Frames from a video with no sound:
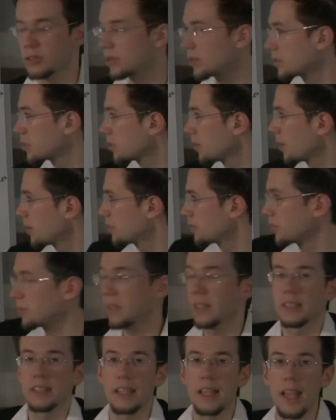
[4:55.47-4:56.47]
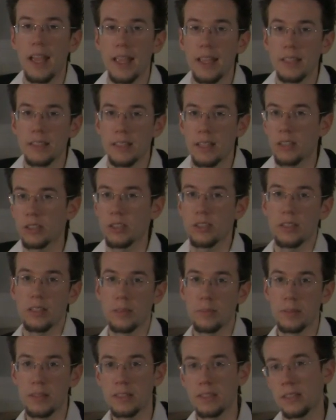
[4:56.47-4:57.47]
so it's going from the A section to
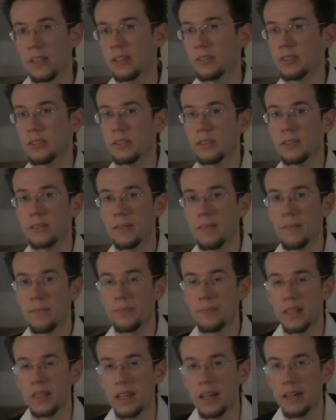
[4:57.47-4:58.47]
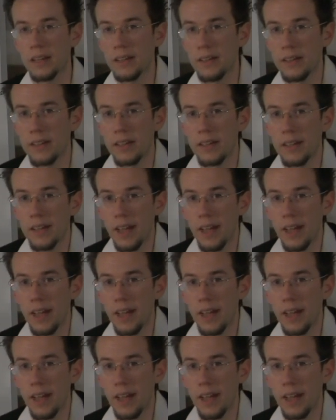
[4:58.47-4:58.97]
the B section, okay?